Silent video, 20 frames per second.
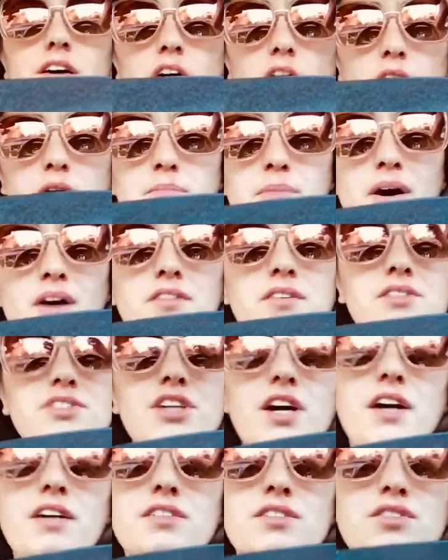I
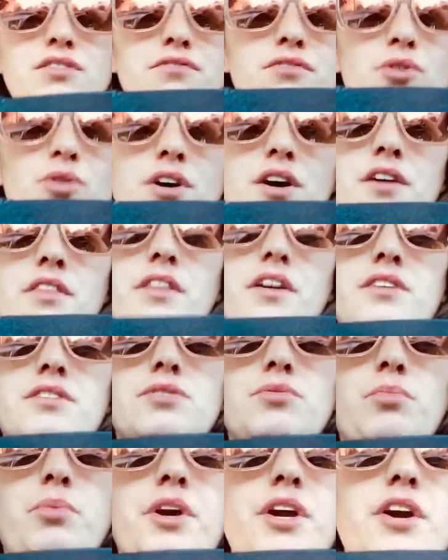apologize for
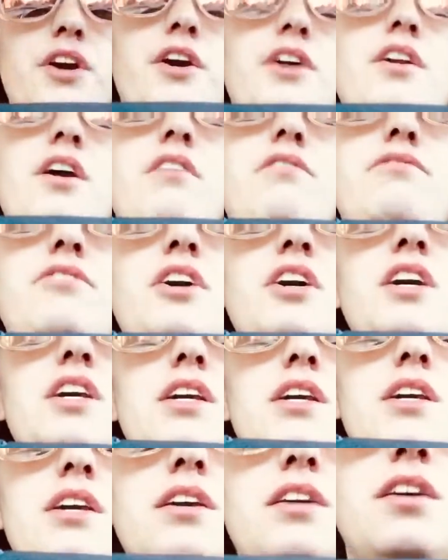this weird,
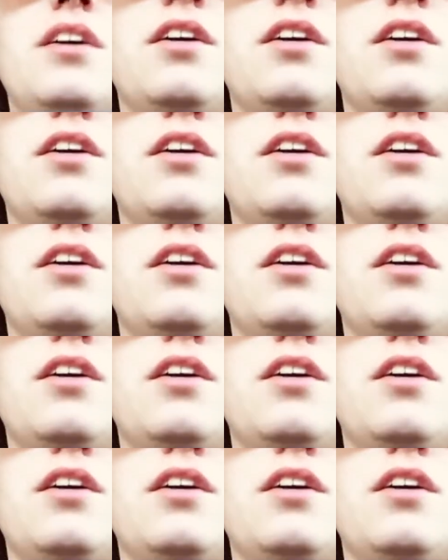funky